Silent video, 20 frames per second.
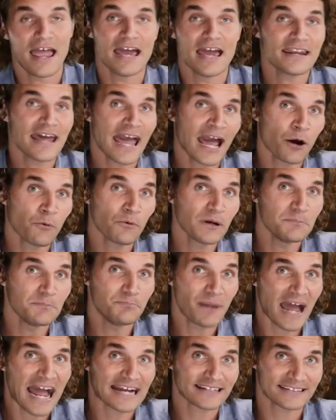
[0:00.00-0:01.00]
And how we
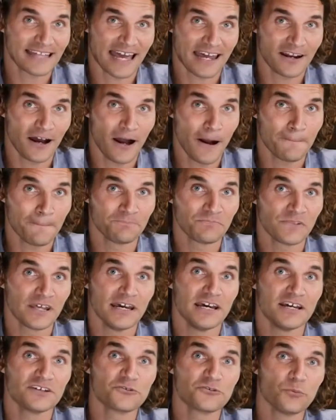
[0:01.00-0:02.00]
back that up
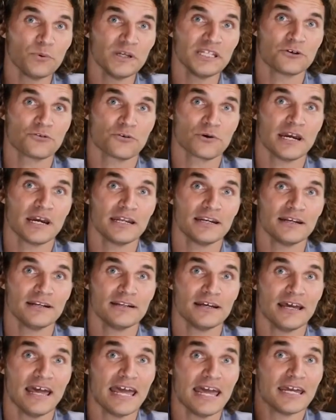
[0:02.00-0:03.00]
is we
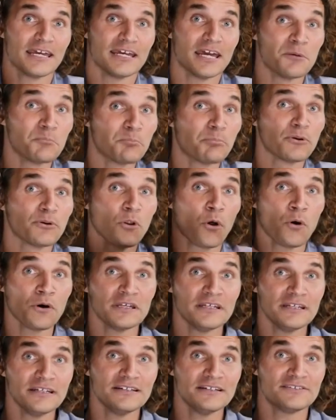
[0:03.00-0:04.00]
created a
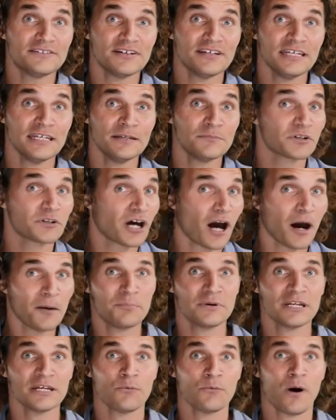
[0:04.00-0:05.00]
employee team
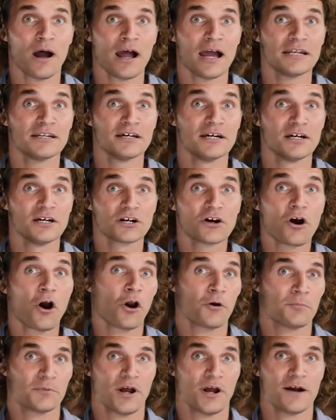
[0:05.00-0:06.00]
company-wide
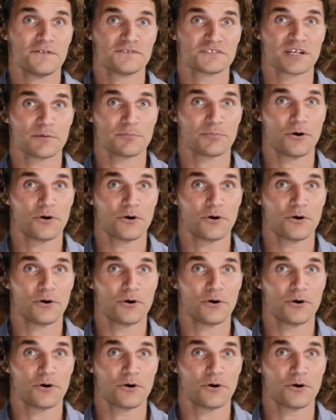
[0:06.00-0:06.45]
carbon offset